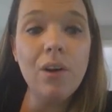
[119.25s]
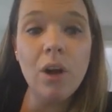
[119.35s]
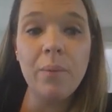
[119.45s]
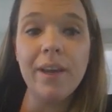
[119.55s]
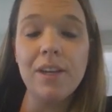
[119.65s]

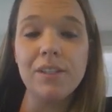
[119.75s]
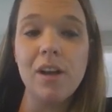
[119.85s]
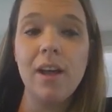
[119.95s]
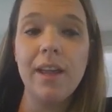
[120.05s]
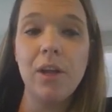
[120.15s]
or we could also
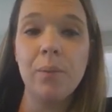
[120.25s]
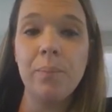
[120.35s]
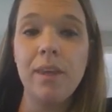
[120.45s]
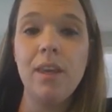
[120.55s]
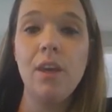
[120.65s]
call it angle
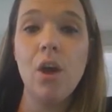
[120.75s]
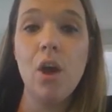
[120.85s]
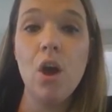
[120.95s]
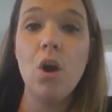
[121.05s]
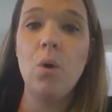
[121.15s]

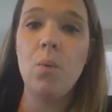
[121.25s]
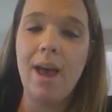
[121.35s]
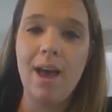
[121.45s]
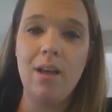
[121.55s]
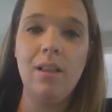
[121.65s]

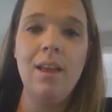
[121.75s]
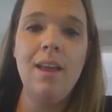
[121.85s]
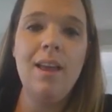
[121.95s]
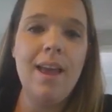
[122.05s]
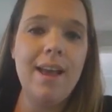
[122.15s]
POL,
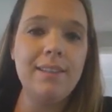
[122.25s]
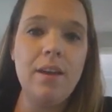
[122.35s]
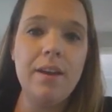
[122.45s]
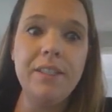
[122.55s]
as long